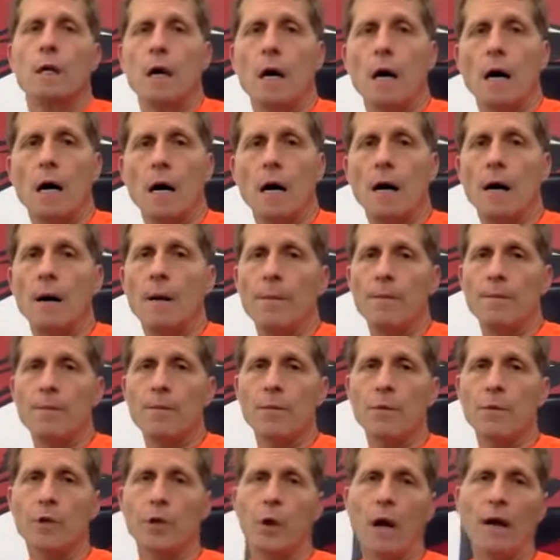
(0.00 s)

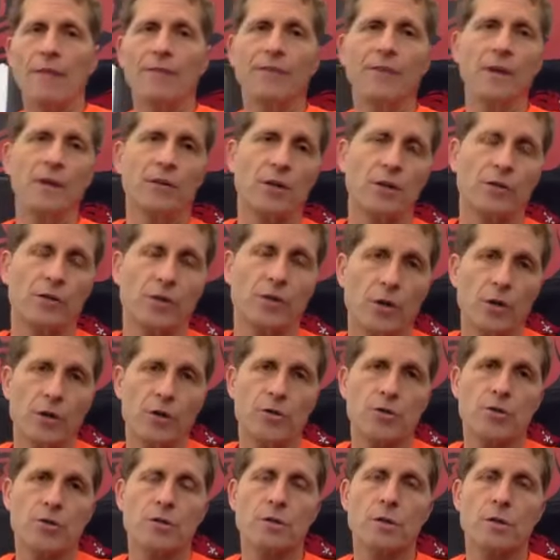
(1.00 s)
You know, I think that
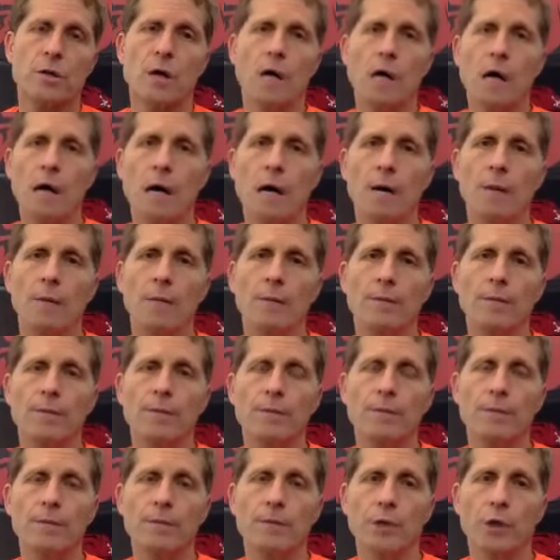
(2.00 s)
there's,
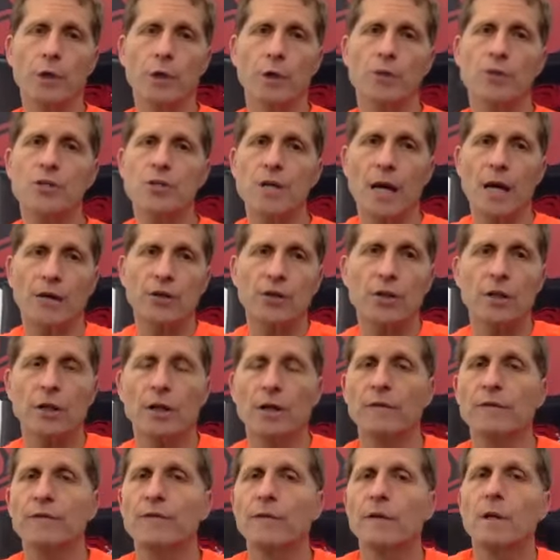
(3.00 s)
you know, a section
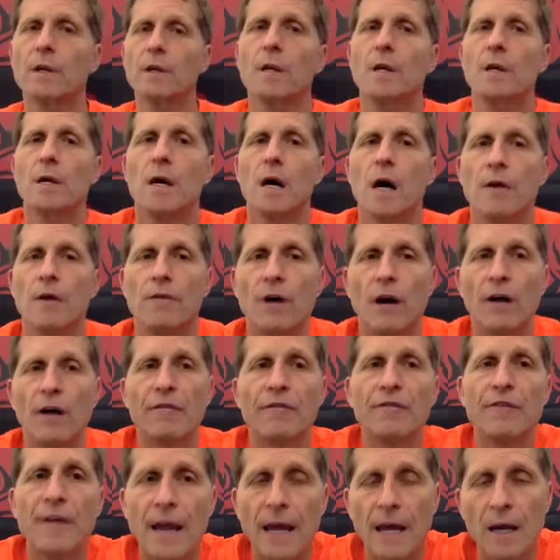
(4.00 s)
of our
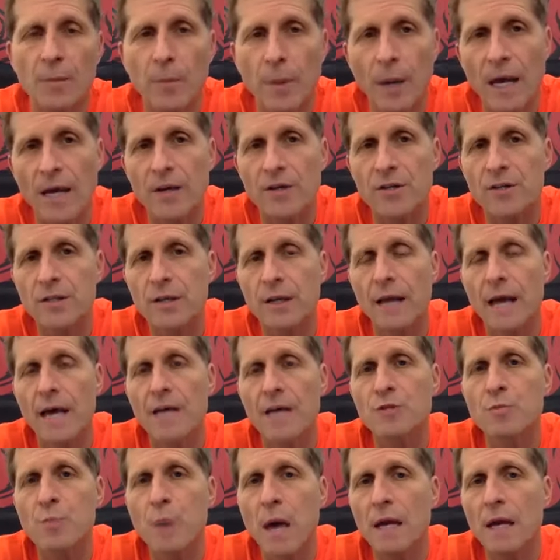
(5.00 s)
fan base that
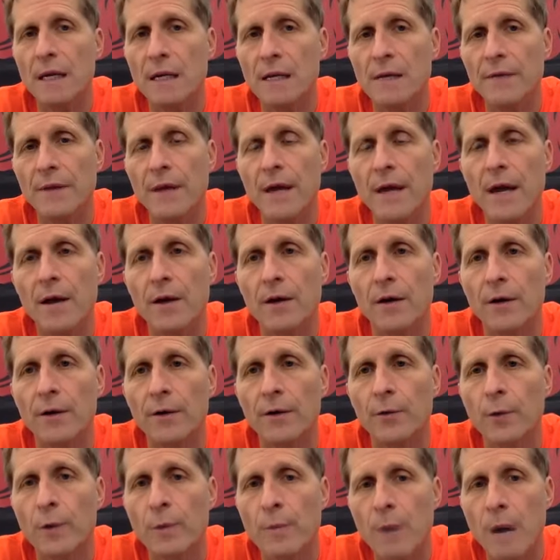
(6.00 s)
has been in there
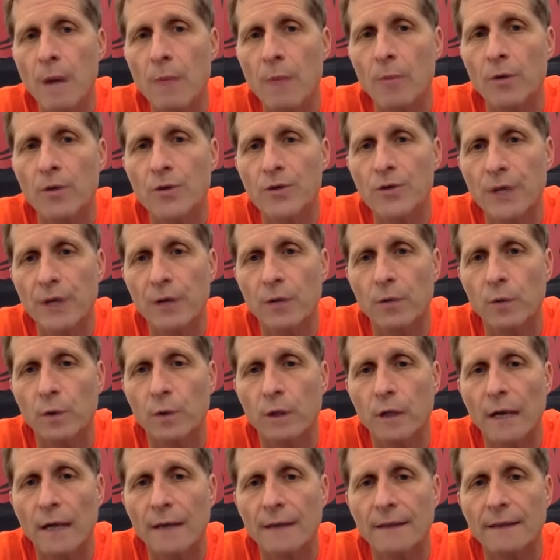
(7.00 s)
and remembers it and
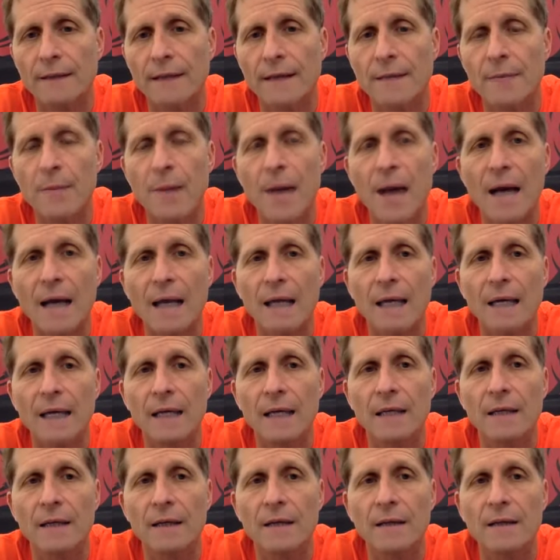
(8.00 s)
would like to get back
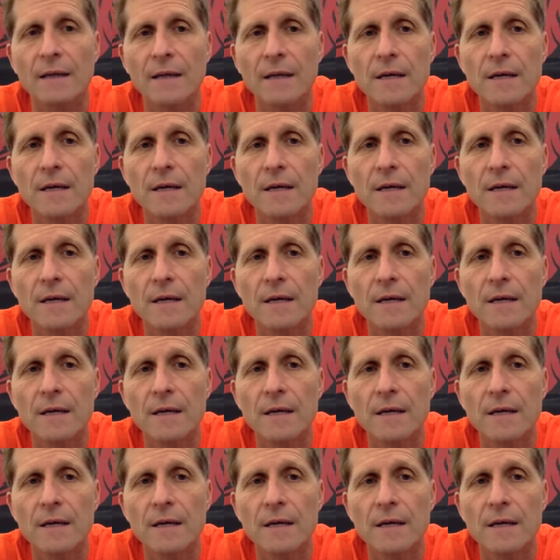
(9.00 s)
in and